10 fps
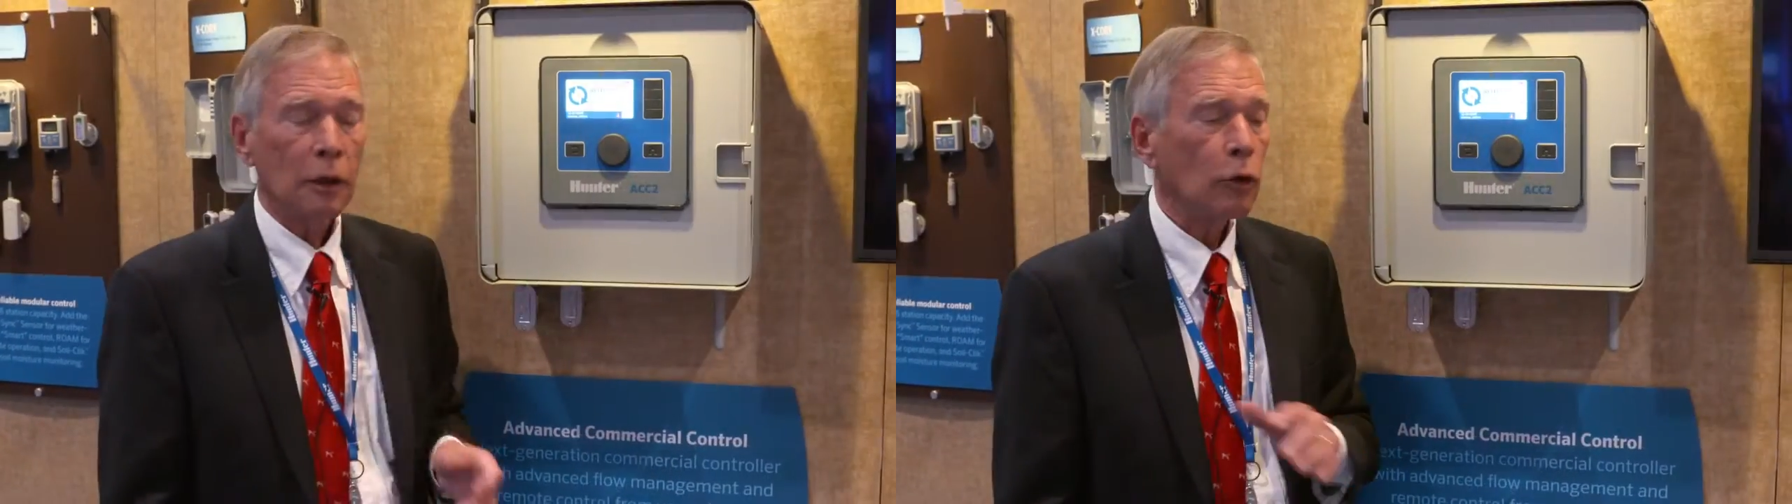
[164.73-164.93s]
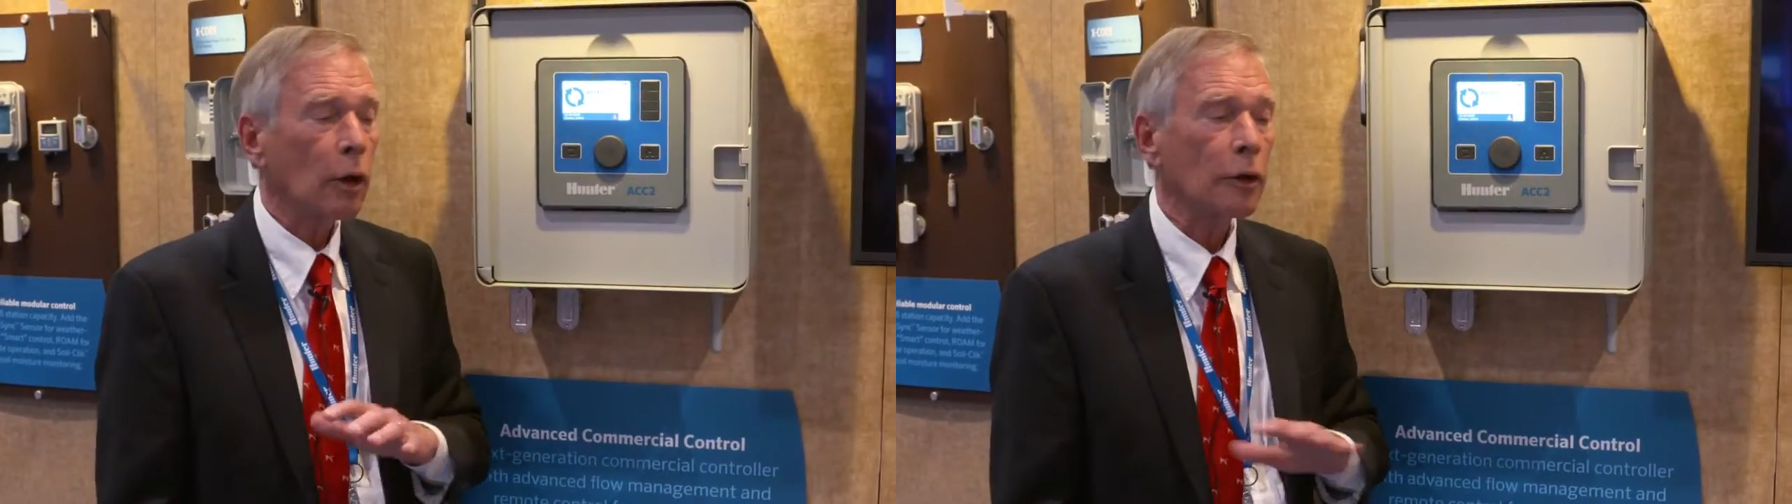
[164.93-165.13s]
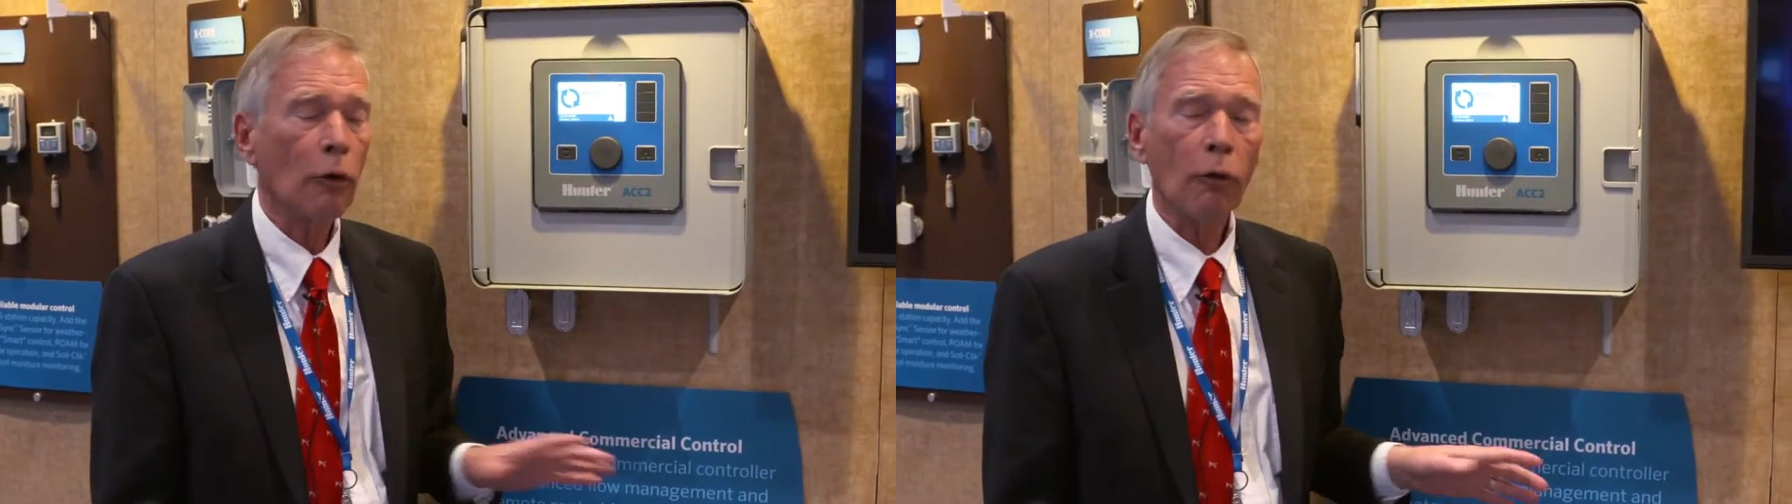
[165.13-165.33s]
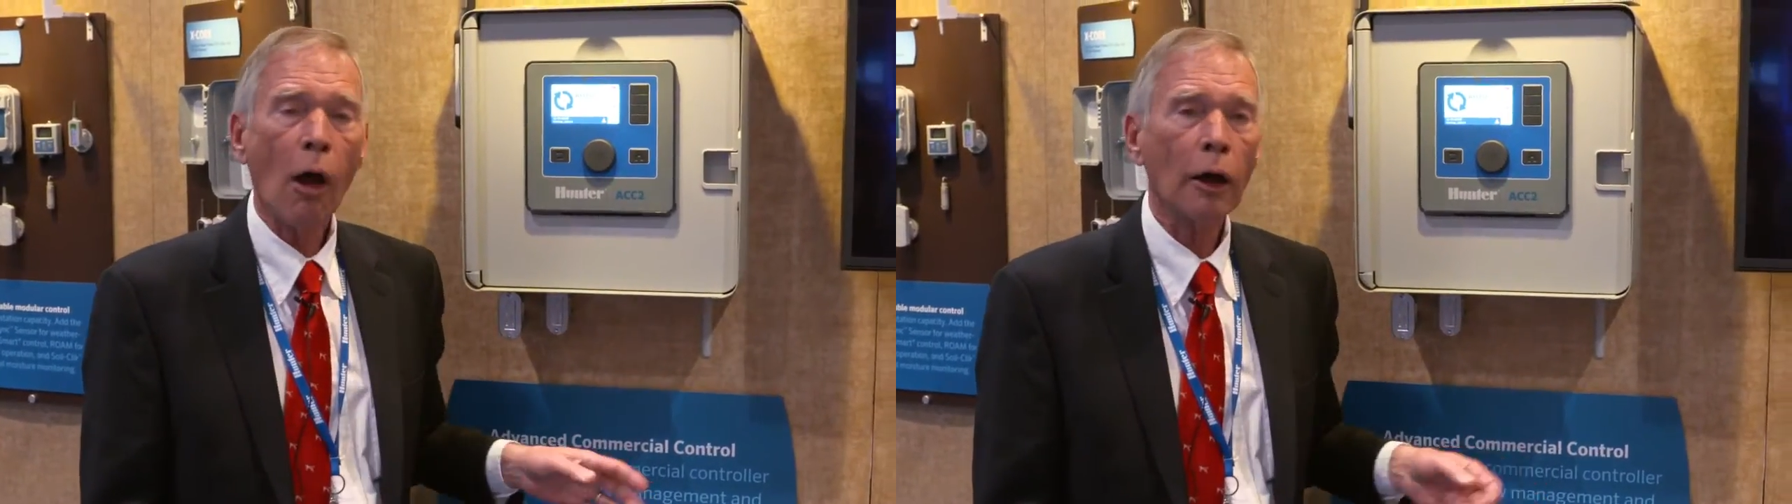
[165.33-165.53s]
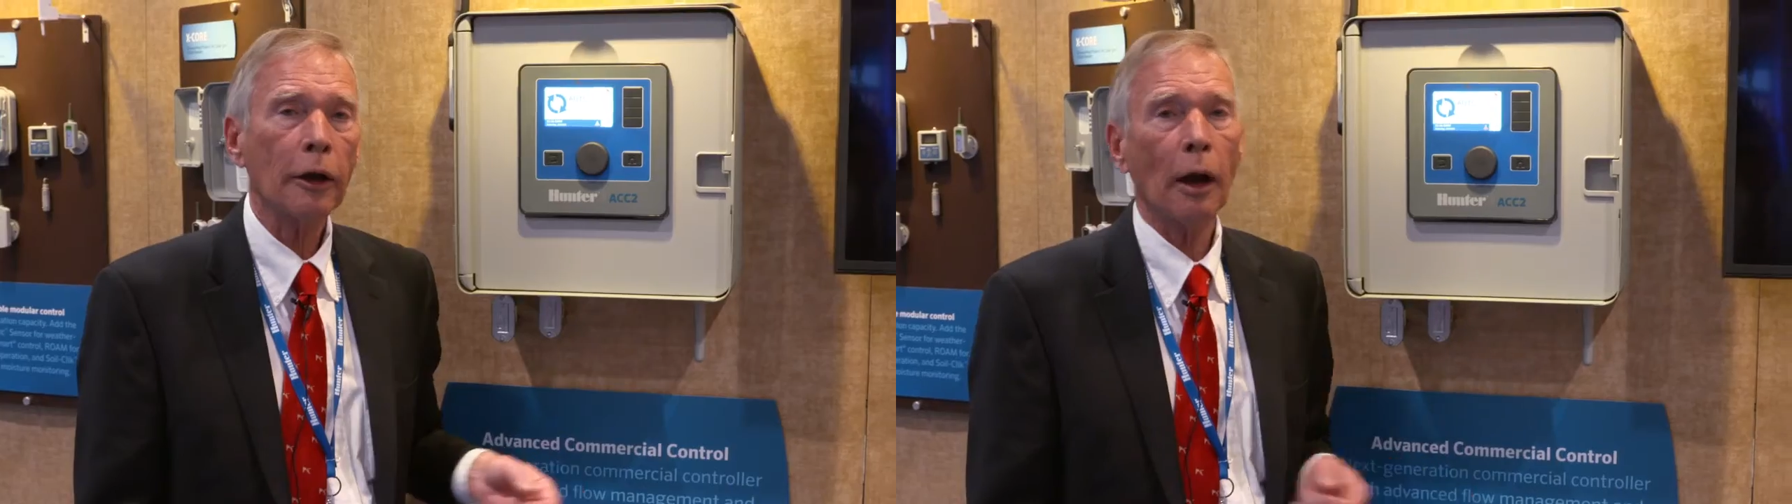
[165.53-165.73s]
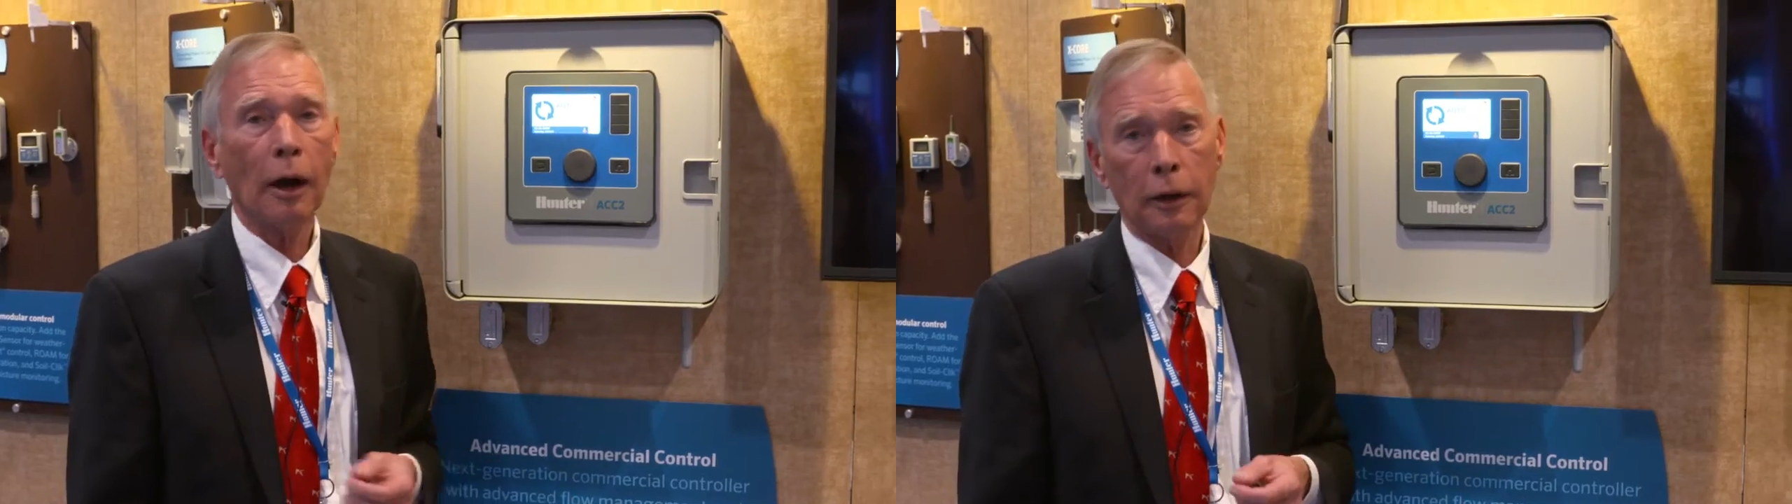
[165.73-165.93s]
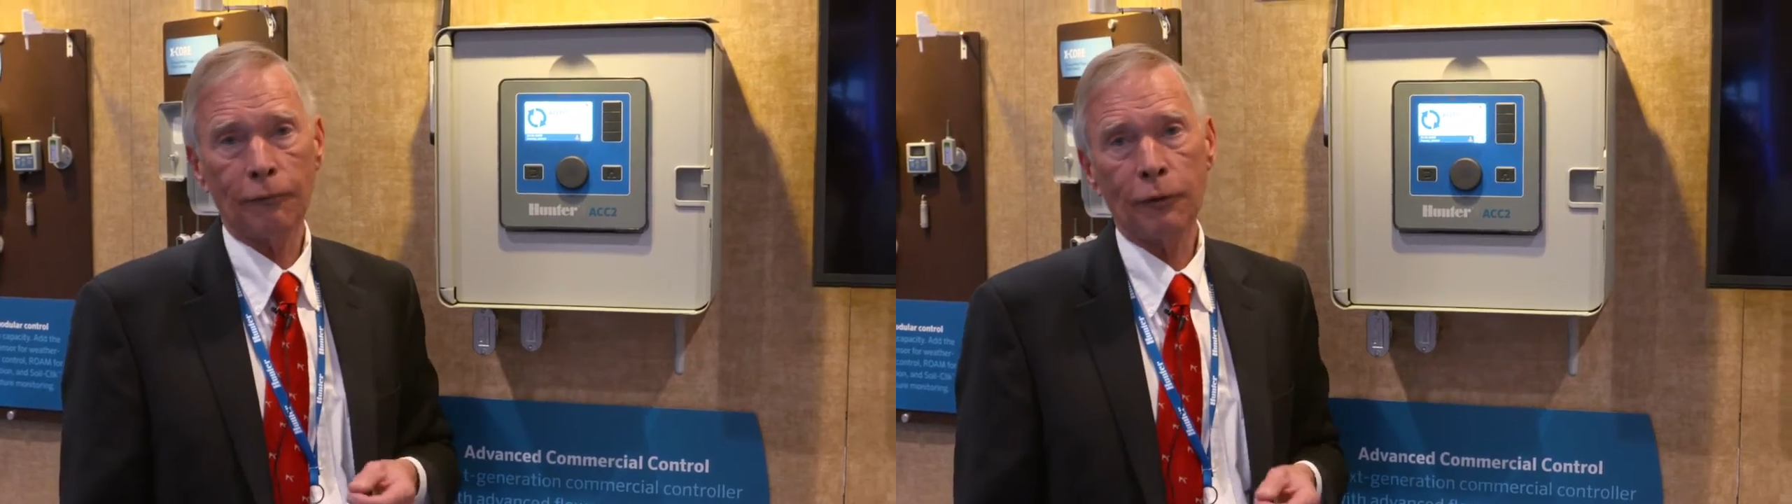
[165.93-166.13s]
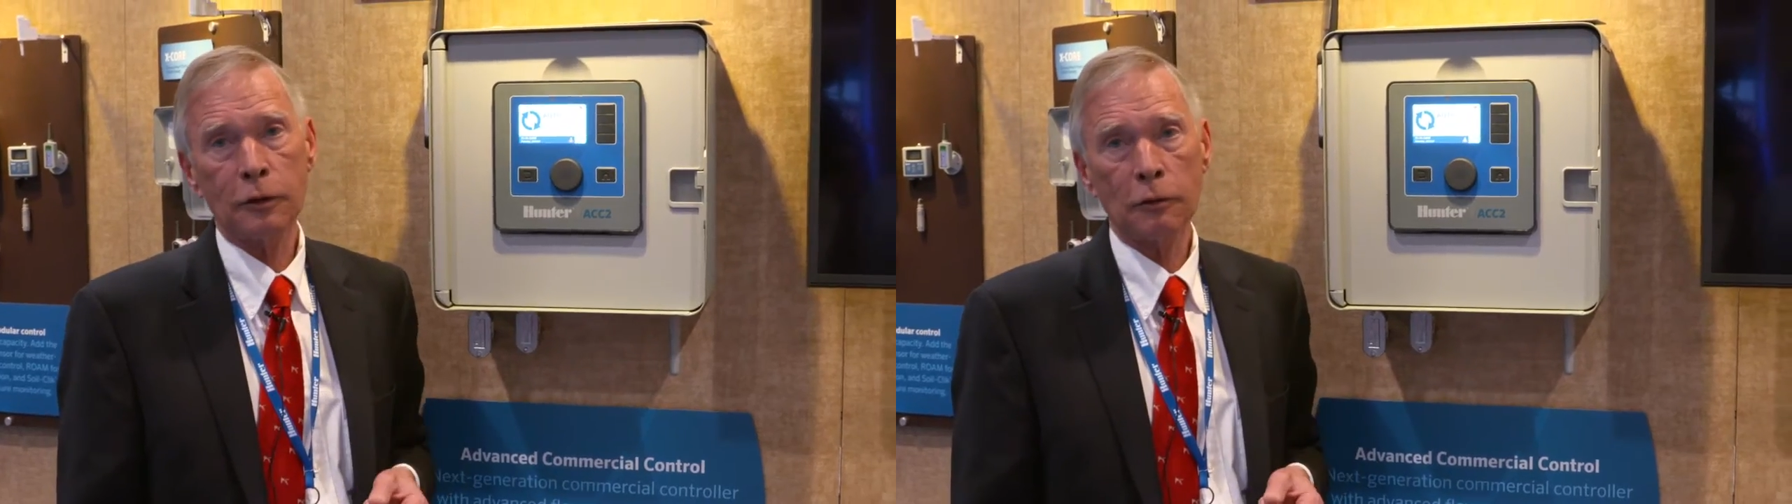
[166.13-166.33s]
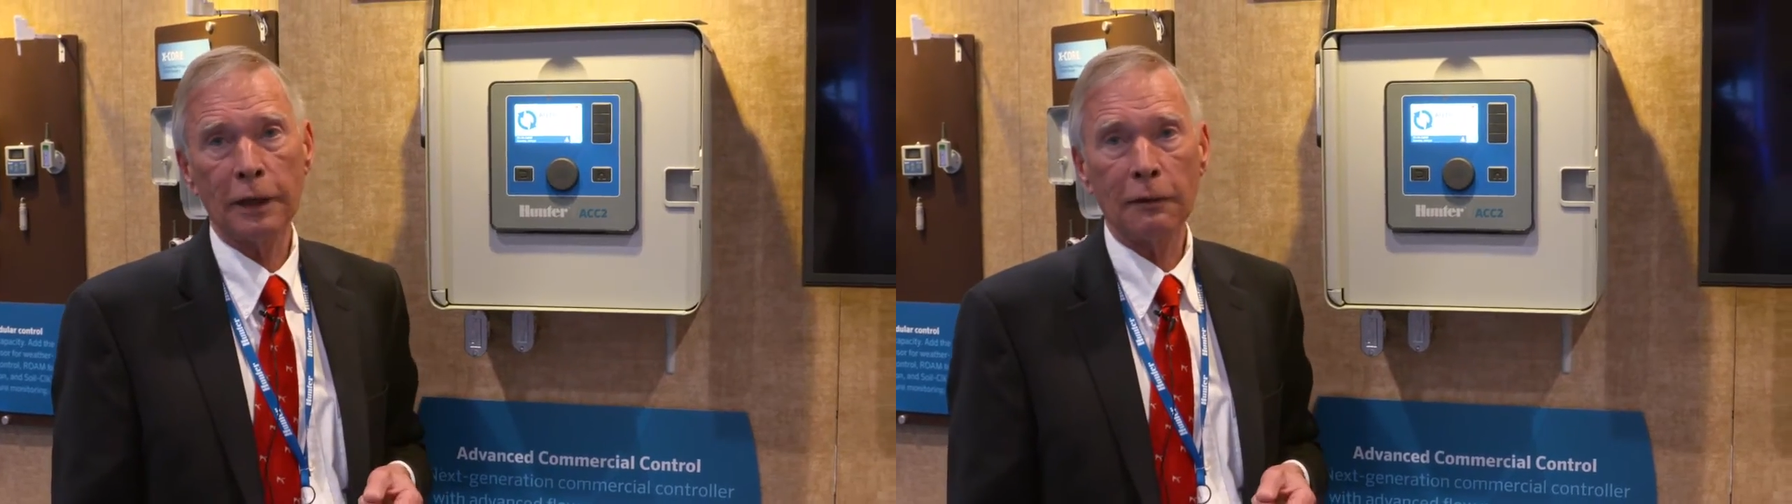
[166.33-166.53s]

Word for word: You are no longer artificially